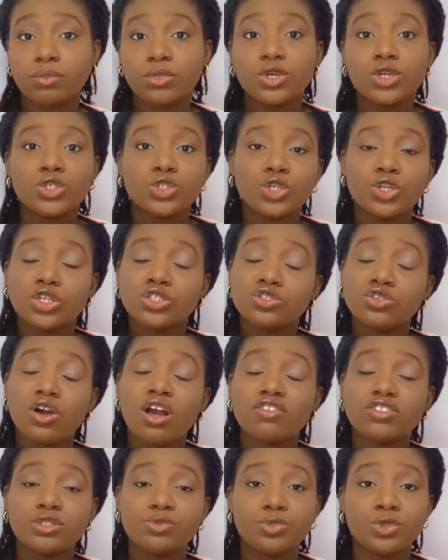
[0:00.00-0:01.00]
So it does not
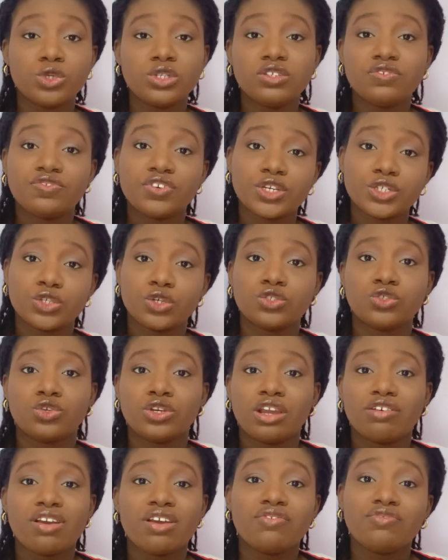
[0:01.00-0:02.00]
have to be only fiction. So you can
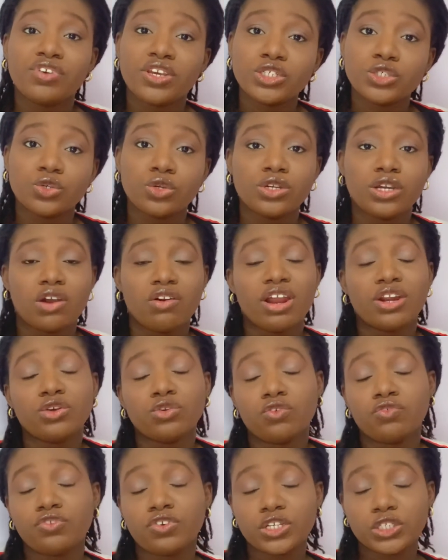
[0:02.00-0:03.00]
write fiction, you can write
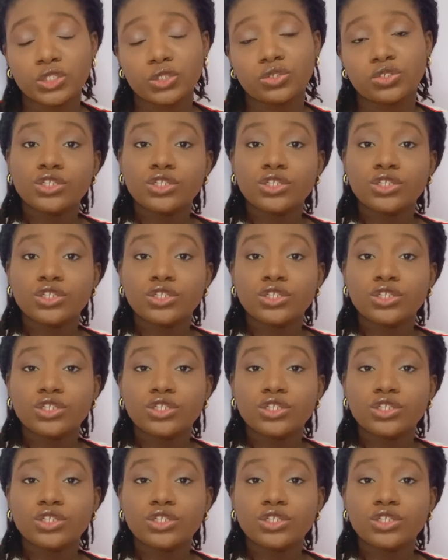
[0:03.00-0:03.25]
non-fiction.